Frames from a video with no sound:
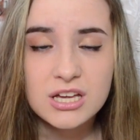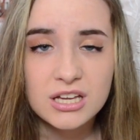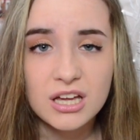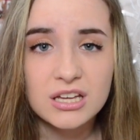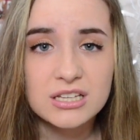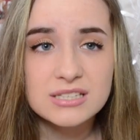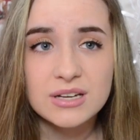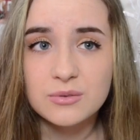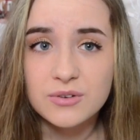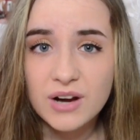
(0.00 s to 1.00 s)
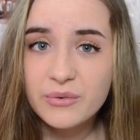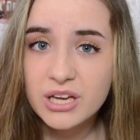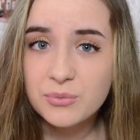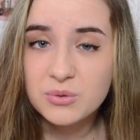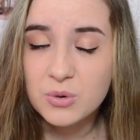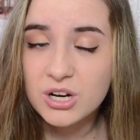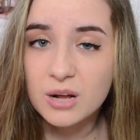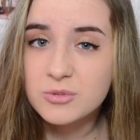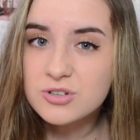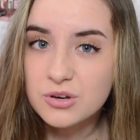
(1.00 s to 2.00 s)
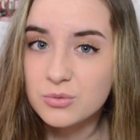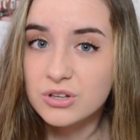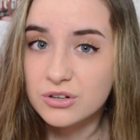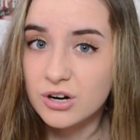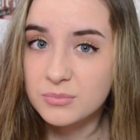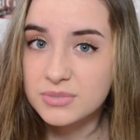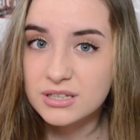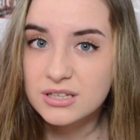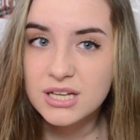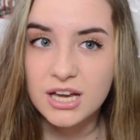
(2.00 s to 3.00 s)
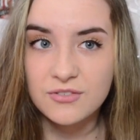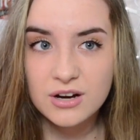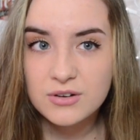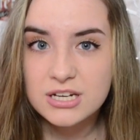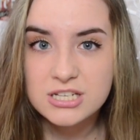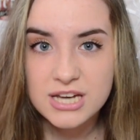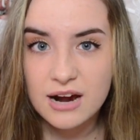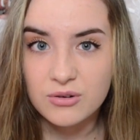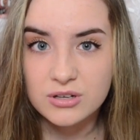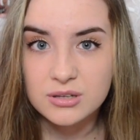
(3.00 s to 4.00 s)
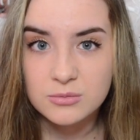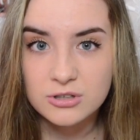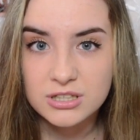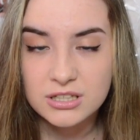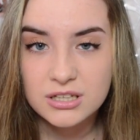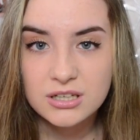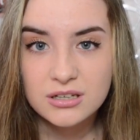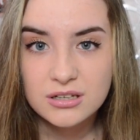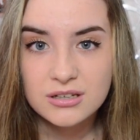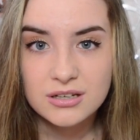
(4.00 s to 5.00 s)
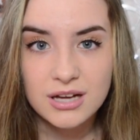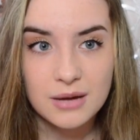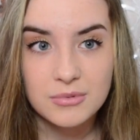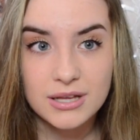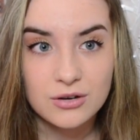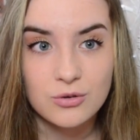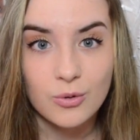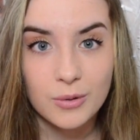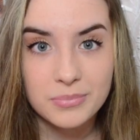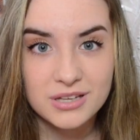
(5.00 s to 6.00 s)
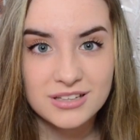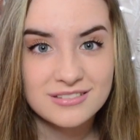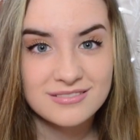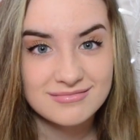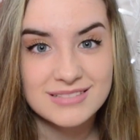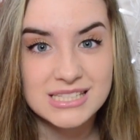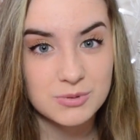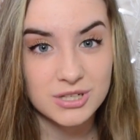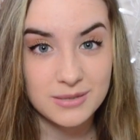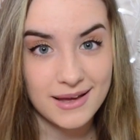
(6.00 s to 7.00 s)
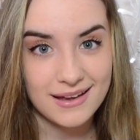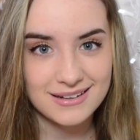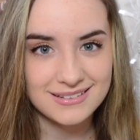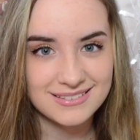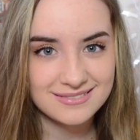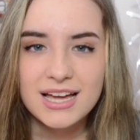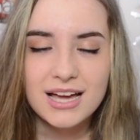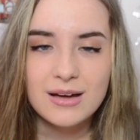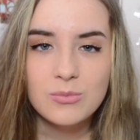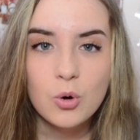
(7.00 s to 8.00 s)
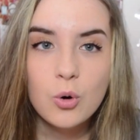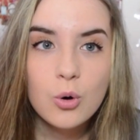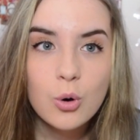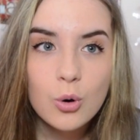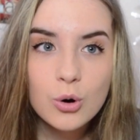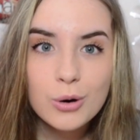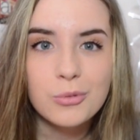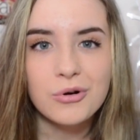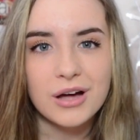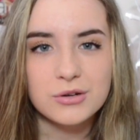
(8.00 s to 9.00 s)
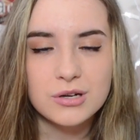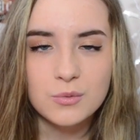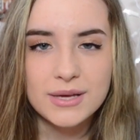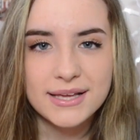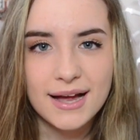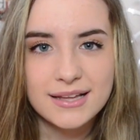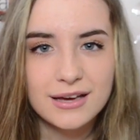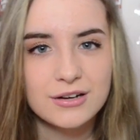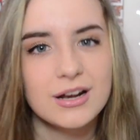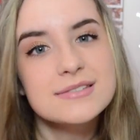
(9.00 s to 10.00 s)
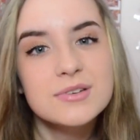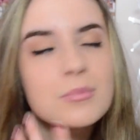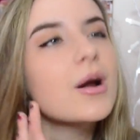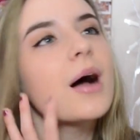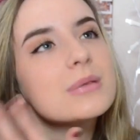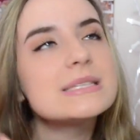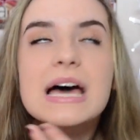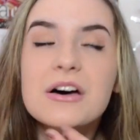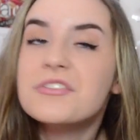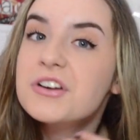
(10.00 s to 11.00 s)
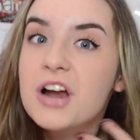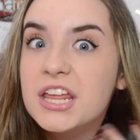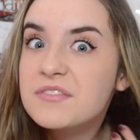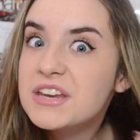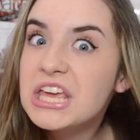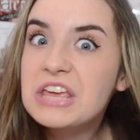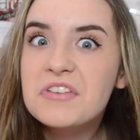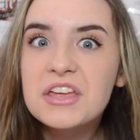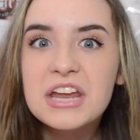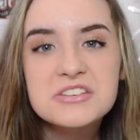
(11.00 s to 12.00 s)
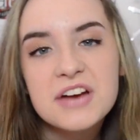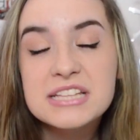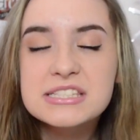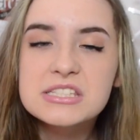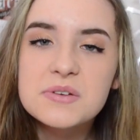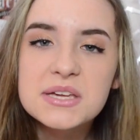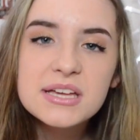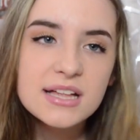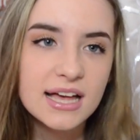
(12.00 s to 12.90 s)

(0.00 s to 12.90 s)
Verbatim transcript: Cause whenever I wake up in the morning, I'm usually really grumpy. Like if I don't get a shower in the morning, I'm like grumpy. It's pretty bad. I'm horrible at doing wing eyeliner, as you can probably tell. They're not even even. I tried to do it.